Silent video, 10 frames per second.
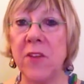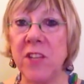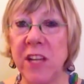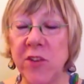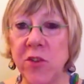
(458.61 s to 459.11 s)

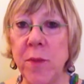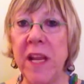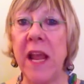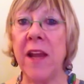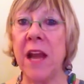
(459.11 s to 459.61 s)
teach
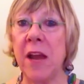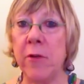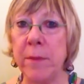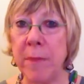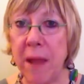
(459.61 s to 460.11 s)
me and I
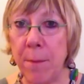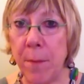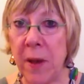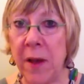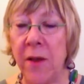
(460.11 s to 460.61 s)

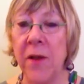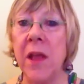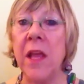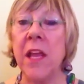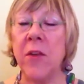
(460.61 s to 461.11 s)
remember,
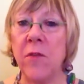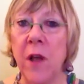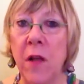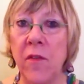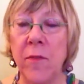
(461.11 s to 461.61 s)

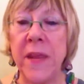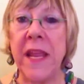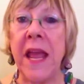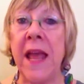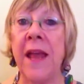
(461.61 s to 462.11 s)
involve
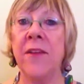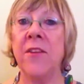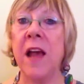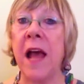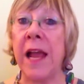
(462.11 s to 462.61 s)
me and
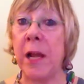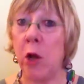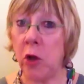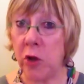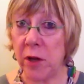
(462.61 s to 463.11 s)
I
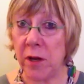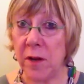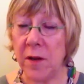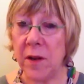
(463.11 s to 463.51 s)
learn.